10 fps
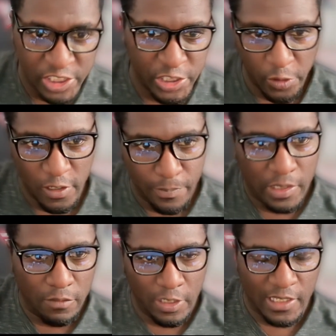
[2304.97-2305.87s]
And she's
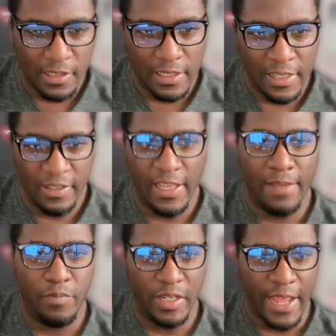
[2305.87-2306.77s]
showing up in the week
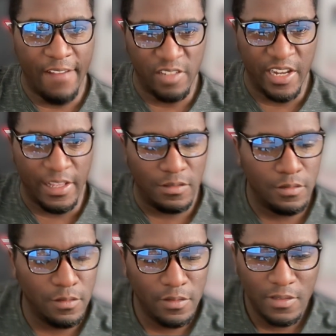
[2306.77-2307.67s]
after
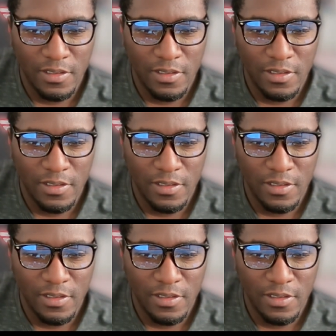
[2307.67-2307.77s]
that.